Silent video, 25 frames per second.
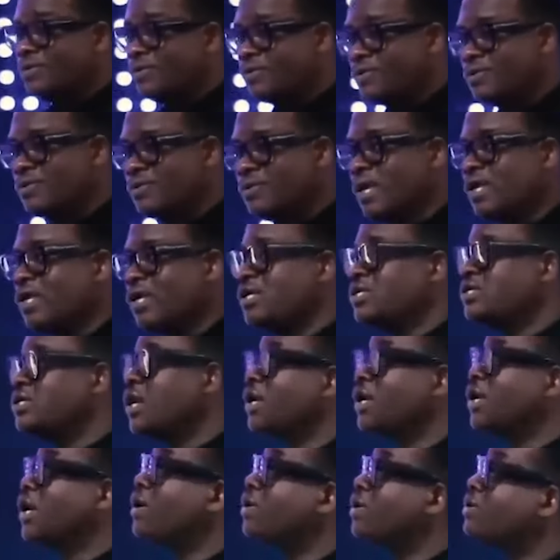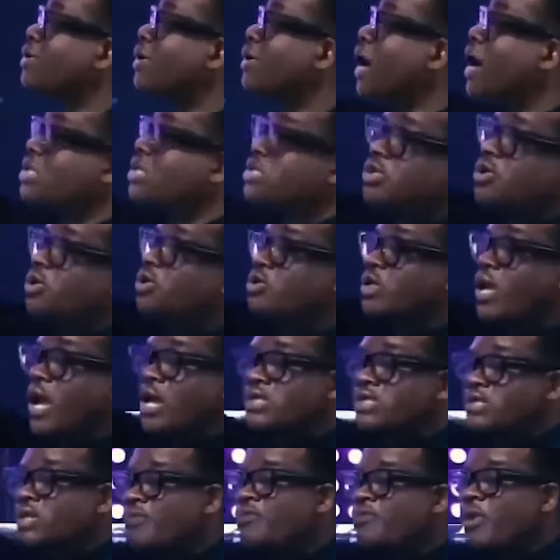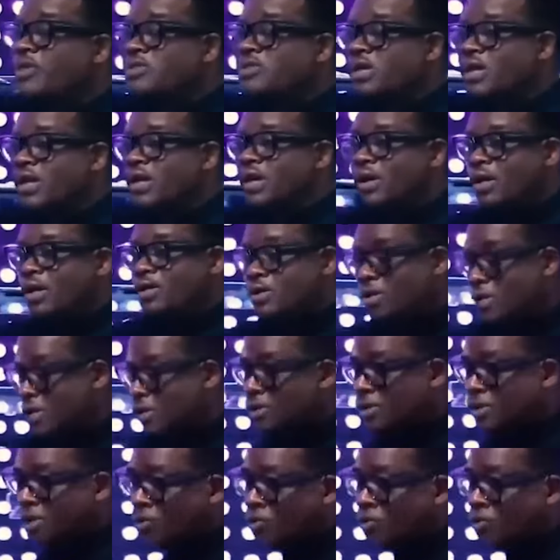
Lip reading: Like in China, I see your skyscrapers here, and the way